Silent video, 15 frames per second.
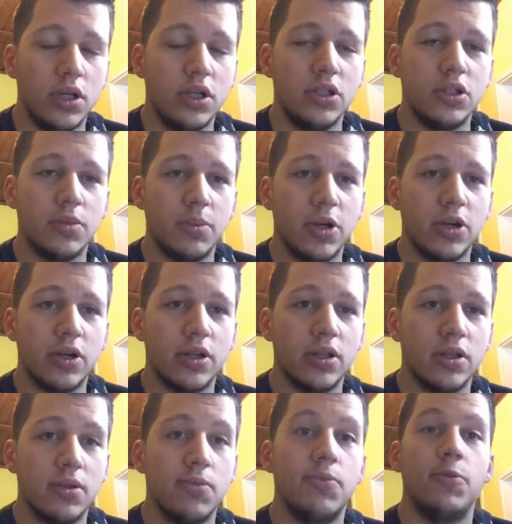each American.
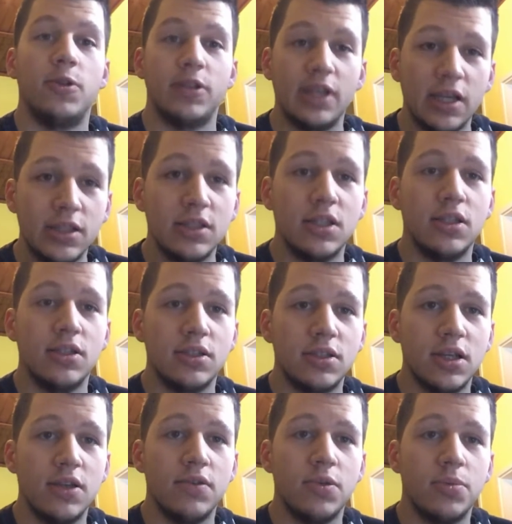Will that
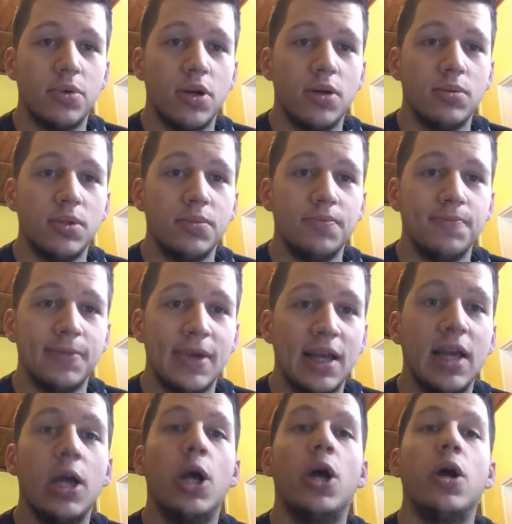save your problem?
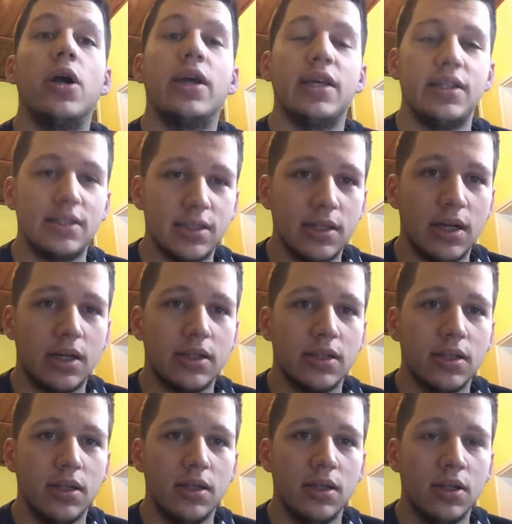It's not.
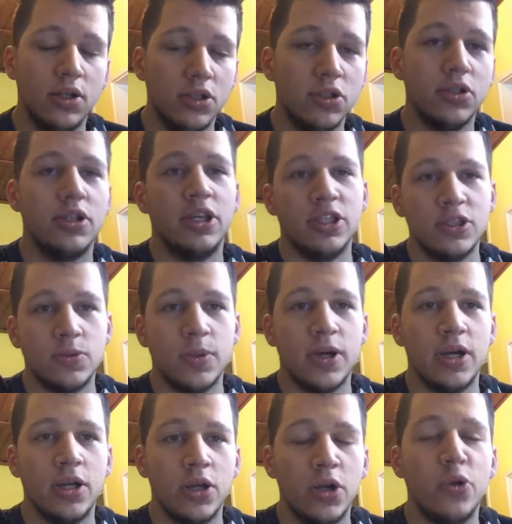So that's
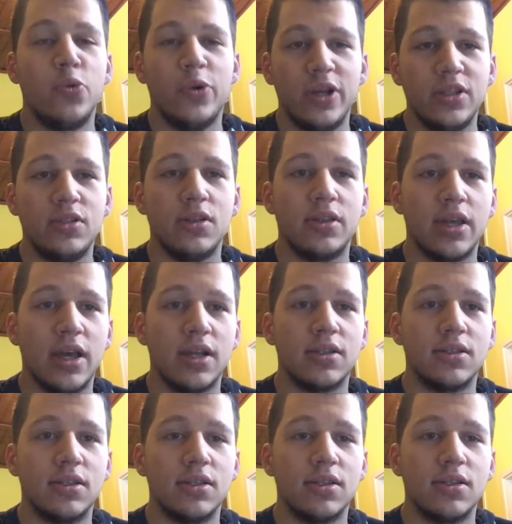why raising
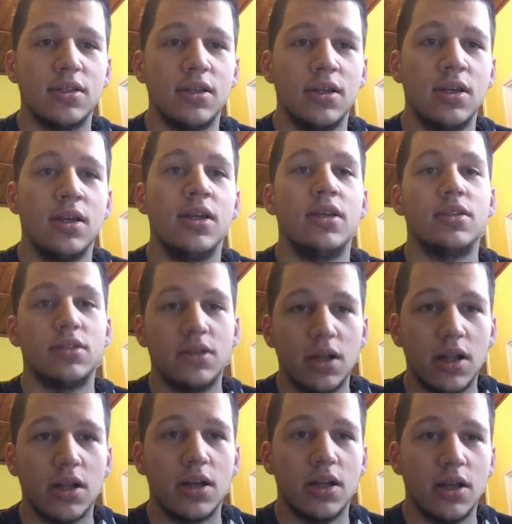taxes is
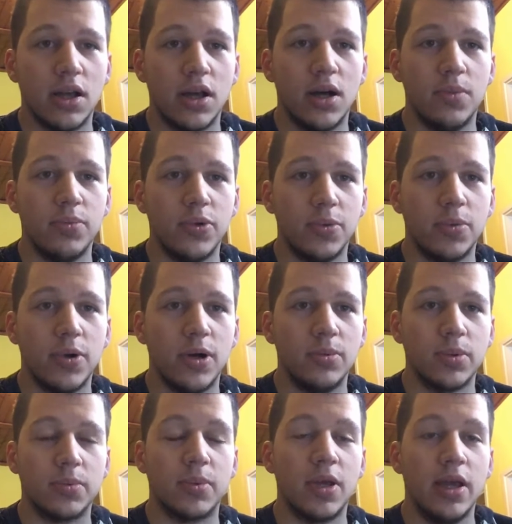not gonna help your
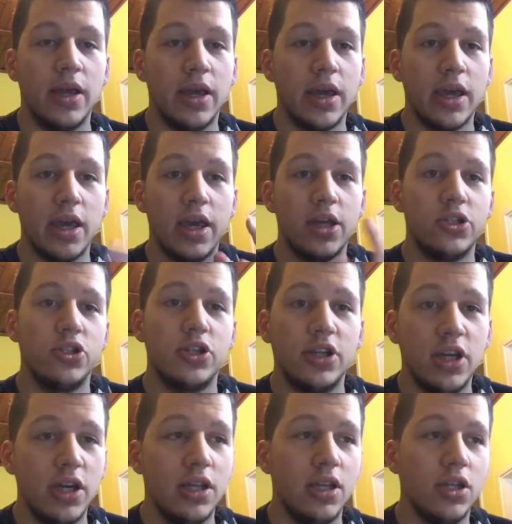problem.
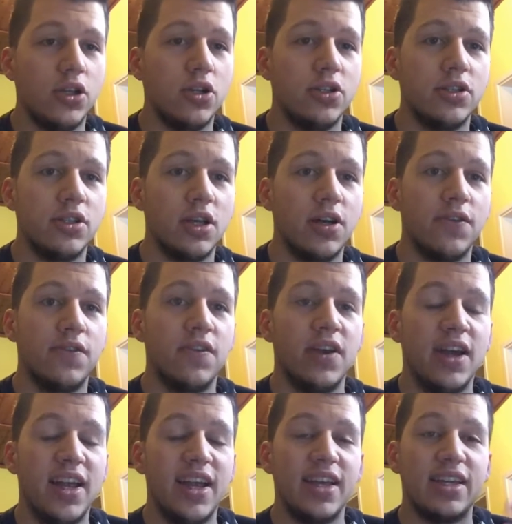Educating yourself,
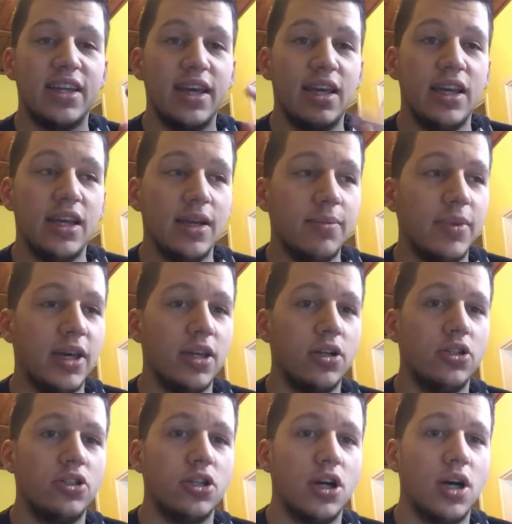getting a
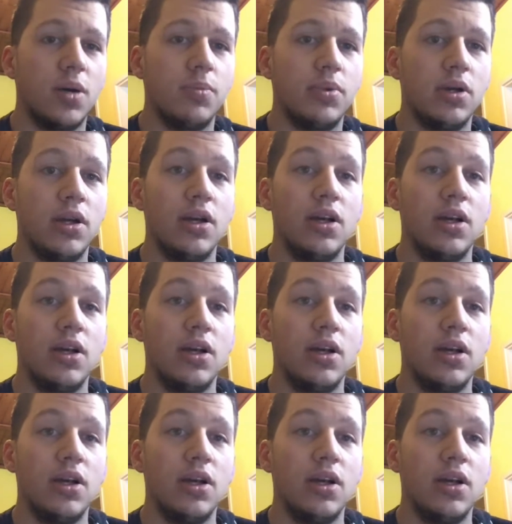better job,